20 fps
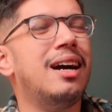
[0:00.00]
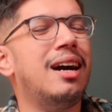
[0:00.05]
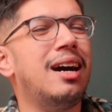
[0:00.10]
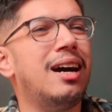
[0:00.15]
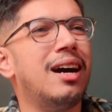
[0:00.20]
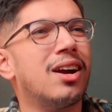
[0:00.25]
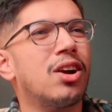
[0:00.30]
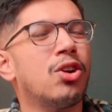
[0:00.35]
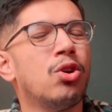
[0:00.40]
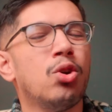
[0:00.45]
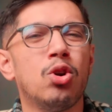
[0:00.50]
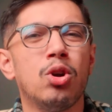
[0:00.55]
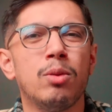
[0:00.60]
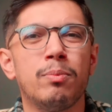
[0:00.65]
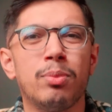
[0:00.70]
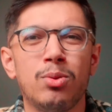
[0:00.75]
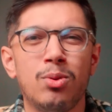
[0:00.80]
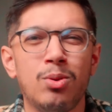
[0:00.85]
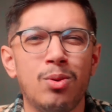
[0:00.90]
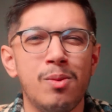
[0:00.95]

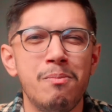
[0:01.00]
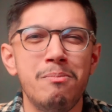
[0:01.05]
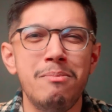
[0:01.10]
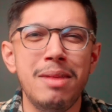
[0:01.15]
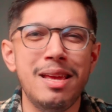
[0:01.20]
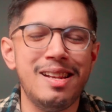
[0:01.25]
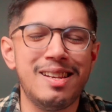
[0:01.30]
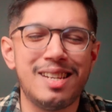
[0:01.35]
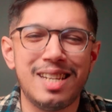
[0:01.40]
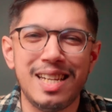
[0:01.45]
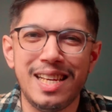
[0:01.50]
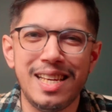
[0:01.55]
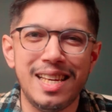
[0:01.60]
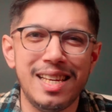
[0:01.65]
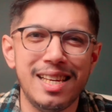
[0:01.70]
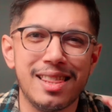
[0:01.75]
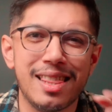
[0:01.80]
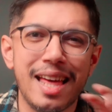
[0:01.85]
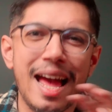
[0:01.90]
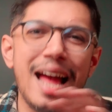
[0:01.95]
herbal,
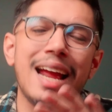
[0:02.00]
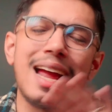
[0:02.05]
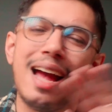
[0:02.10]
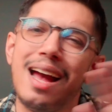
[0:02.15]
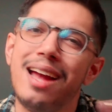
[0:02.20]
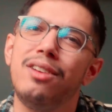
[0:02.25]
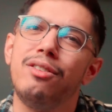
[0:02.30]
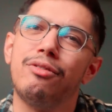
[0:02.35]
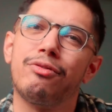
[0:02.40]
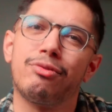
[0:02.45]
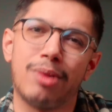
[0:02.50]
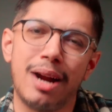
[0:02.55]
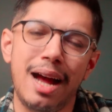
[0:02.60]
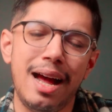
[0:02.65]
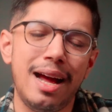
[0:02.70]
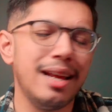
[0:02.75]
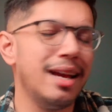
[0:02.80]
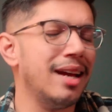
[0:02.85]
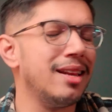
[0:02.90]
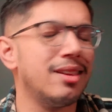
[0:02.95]
minty, that kind of
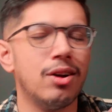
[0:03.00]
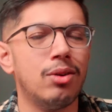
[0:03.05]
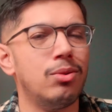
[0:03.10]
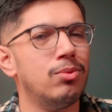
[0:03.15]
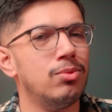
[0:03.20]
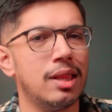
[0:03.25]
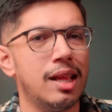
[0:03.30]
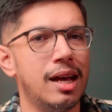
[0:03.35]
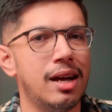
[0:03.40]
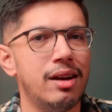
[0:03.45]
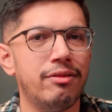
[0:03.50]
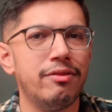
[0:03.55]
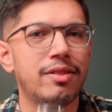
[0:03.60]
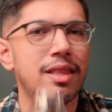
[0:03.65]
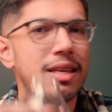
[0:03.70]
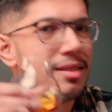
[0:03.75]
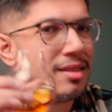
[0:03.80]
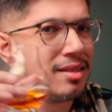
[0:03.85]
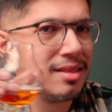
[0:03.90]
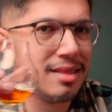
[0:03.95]
rye I don't love.
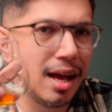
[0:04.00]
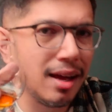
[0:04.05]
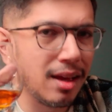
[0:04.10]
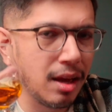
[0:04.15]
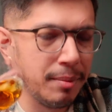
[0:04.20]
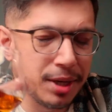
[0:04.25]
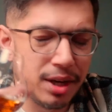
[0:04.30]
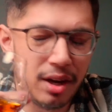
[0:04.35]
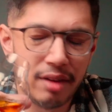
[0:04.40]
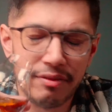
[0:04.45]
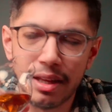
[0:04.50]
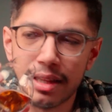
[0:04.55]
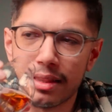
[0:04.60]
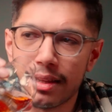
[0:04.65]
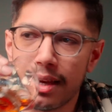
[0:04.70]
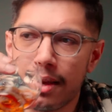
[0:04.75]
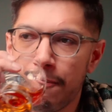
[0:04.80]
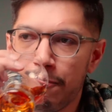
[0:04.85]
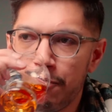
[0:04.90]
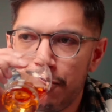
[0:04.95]
This is not coming off like
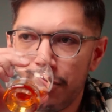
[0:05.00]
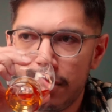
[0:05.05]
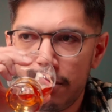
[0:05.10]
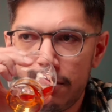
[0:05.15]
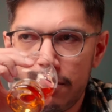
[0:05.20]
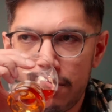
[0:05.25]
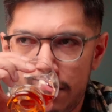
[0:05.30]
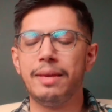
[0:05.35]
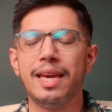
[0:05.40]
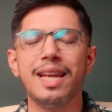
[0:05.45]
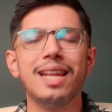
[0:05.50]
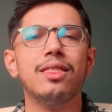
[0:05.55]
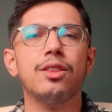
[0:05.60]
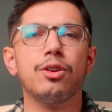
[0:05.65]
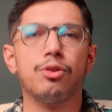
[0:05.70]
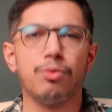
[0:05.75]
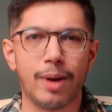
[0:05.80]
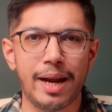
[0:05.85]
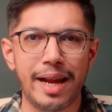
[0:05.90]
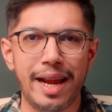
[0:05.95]
that. Getting the
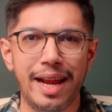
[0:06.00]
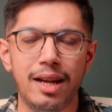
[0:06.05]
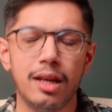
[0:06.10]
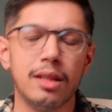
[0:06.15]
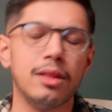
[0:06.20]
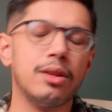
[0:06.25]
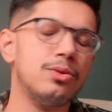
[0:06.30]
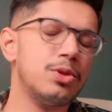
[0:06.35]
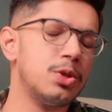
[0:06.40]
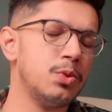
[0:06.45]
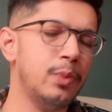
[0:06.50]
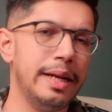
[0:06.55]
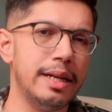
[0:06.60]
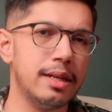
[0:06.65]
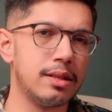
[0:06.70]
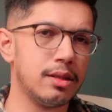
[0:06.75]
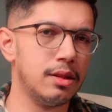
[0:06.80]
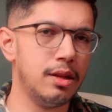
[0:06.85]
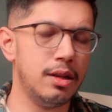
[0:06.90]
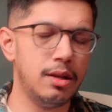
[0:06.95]
grain, a little
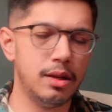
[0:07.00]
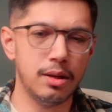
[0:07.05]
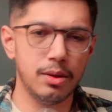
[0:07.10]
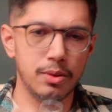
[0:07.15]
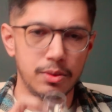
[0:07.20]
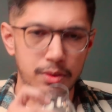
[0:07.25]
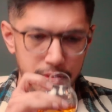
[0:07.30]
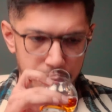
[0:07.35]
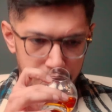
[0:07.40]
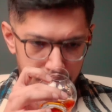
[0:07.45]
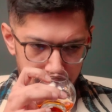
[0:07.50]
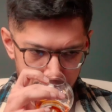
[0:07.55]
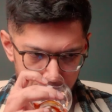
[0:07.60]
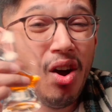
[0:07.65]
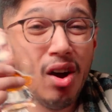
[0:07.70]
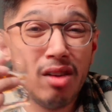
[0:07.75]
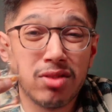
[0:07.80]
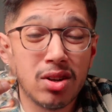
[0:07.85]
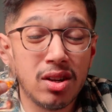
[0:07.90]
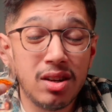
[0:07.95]
sweetness on the nose.
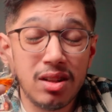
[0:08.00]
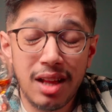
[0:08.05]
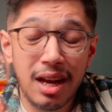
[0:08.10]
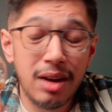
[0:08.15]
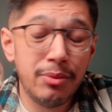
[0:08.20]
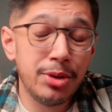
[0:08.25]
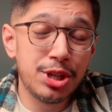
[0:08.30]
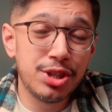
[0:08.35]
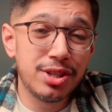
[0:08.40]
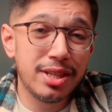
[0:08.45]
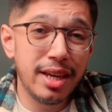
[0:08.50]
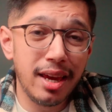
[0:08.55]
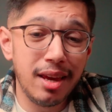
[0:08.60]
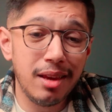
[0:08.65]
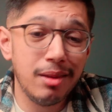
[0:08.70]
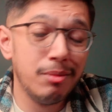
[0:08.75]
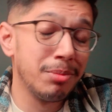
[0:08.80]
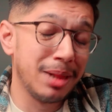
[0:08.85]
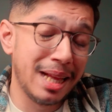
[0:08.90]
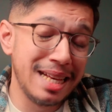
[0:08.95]
Overall, I would just
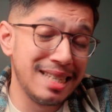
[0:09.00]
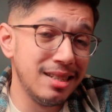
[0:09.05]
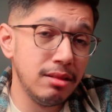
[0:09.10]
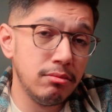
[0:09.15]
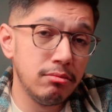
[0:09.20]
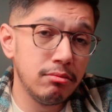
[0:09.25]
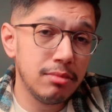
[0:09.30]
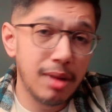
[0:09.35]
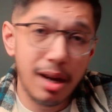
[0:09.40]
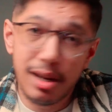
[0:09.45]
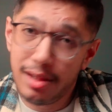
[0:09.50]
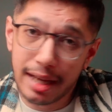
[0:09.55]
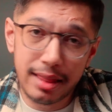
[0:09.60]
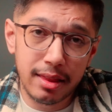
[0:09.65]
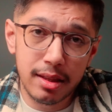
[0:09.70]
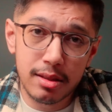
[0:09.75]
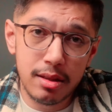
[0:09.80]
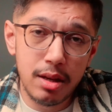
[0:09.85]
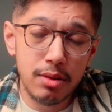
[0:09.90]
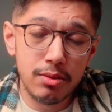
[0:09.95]
say pleasant. I like
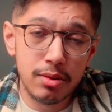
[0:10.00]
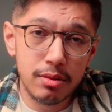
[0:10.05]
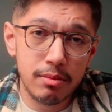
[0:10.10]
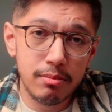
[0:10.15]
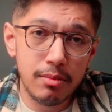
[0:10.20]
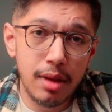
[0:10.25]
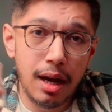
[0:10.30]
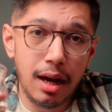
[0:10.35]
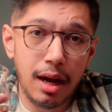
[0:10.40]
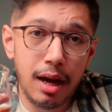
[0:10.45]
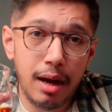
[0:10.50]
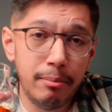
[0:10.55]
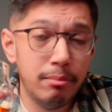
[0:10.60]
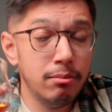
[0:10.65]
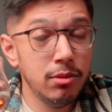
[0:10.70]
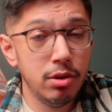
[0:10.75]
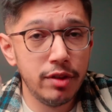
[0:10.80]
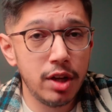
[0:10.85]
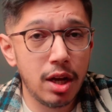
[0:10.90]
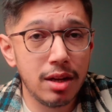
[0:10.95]
this nose.
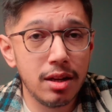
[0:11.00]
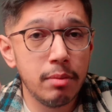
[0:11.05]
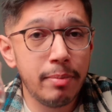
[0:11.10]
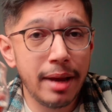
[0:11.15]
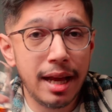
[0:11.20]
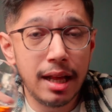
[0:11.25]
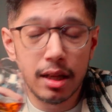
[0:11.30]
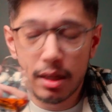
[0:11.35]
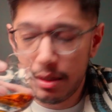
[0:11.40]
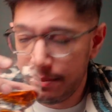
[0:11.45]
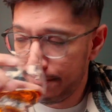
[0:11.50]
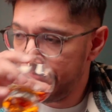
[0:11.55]
Moving on to the palate.